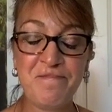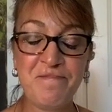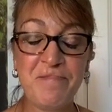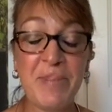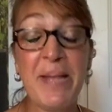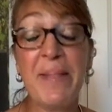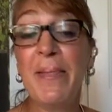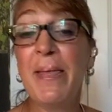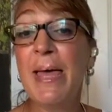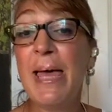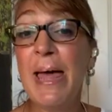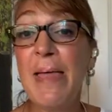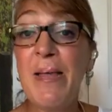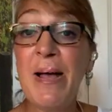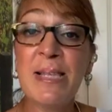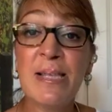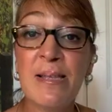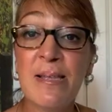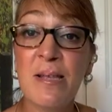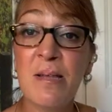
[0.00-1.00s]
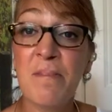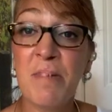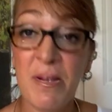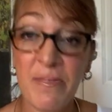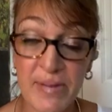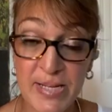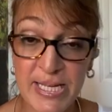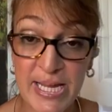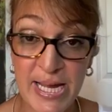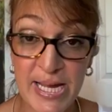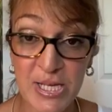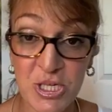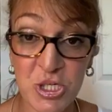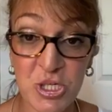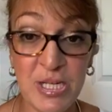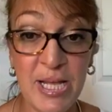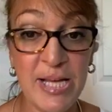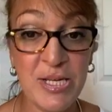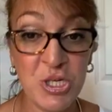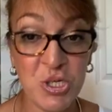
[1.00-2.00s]
But that's a little bit of a
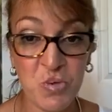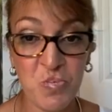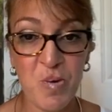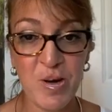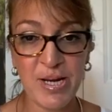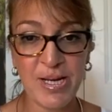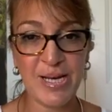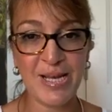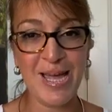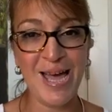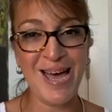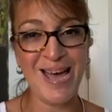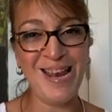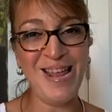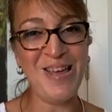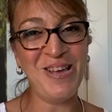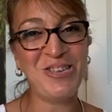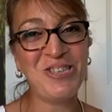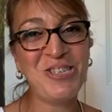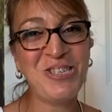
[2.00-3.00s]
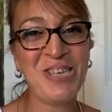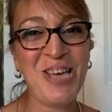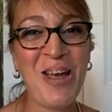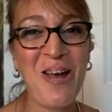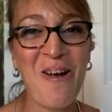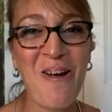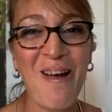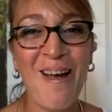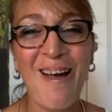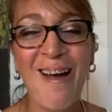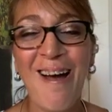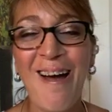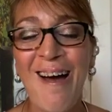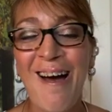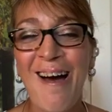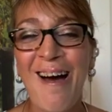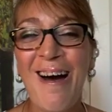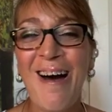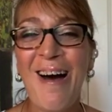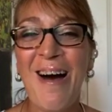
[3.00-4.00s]
tangent. I just wanted to kind of share
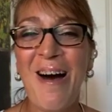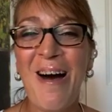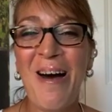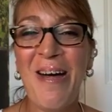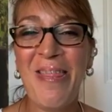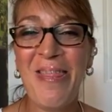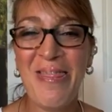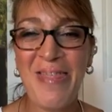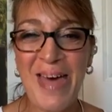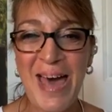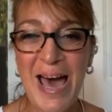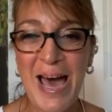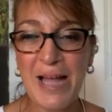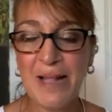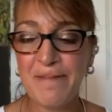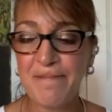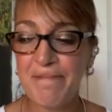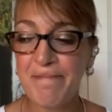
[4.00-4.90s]
uh, that.